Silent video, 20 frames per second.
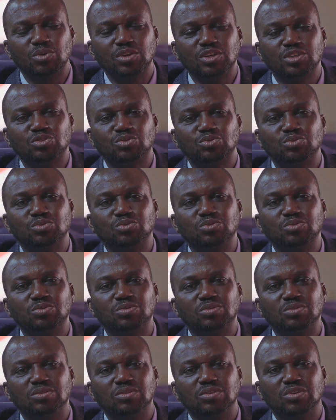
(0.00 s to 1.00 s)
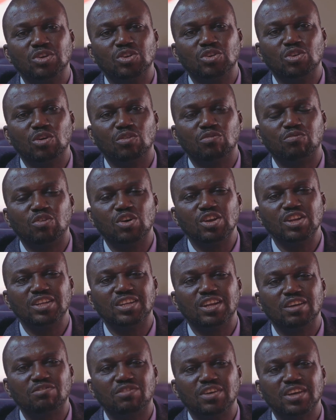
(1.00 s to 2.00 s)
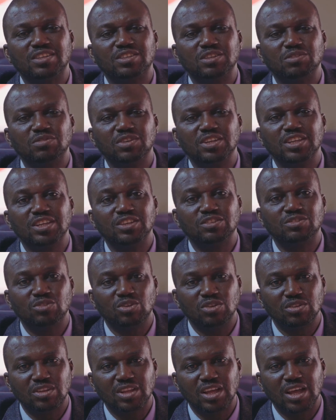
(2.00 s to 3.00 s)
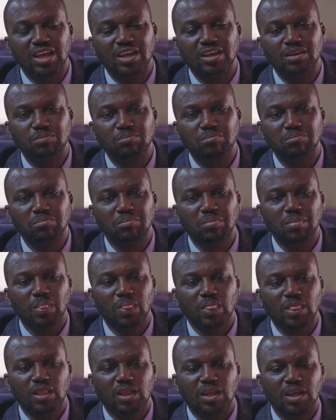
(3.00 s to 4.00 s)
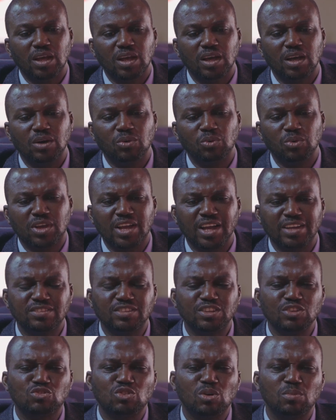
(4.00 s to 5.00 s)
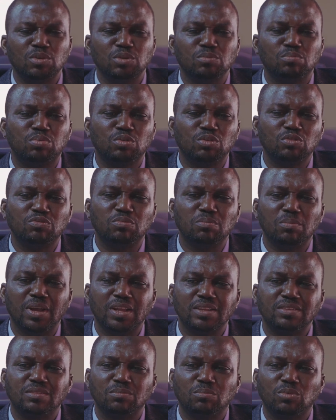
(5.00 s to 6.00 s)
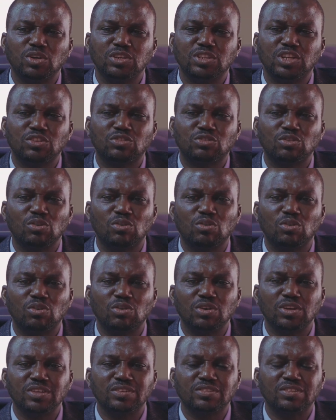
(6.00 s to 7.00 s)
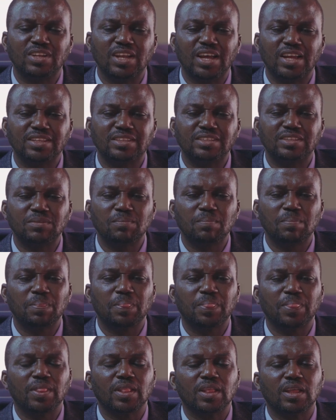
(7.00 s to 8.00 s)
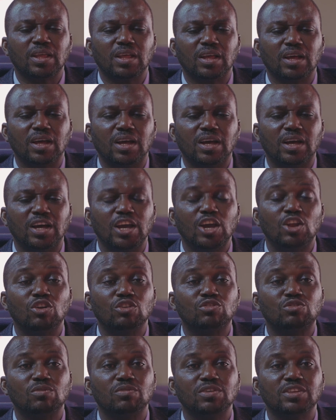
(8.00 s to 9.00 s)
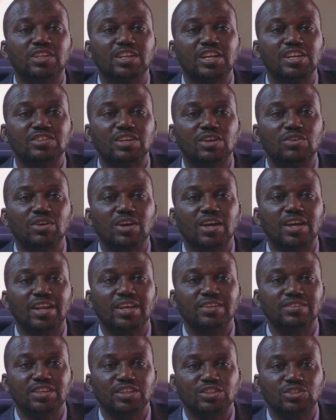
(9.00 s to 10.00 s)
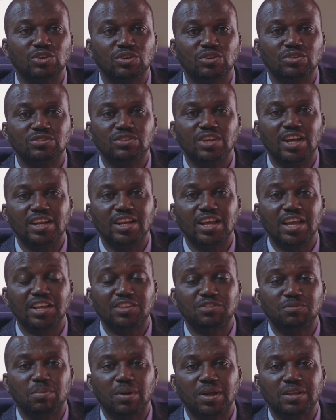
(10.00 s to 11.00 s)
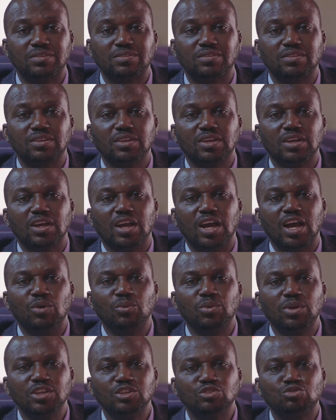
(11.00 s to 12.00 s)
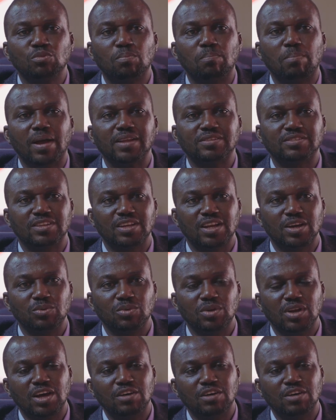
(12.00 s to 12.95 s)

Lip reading: will to, fund it effectively is not there. We can see some improvements, but the so-called is that a lot of international organizations and experts are willing to partner with